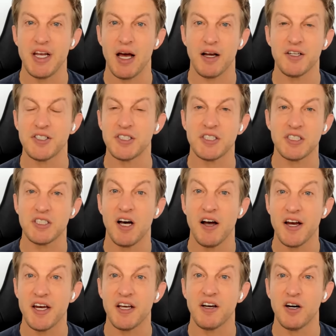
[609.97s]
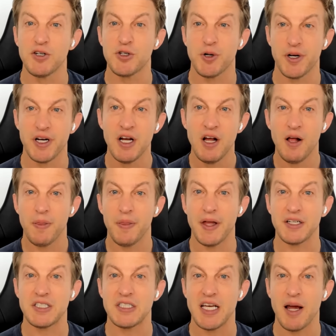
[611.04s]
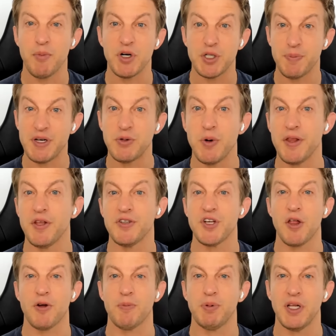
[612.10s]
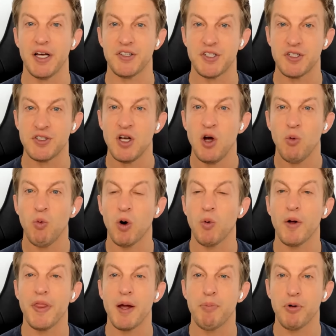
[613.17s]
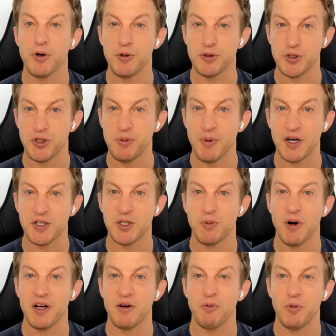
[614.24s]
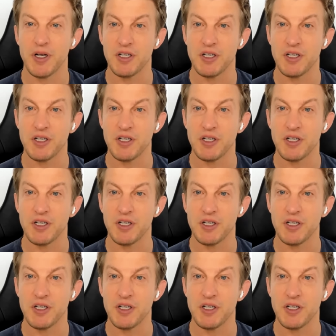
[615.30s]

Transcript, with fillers: Yeah, because it's a tiny country that's sandwiched between these other places where when they produce too much wind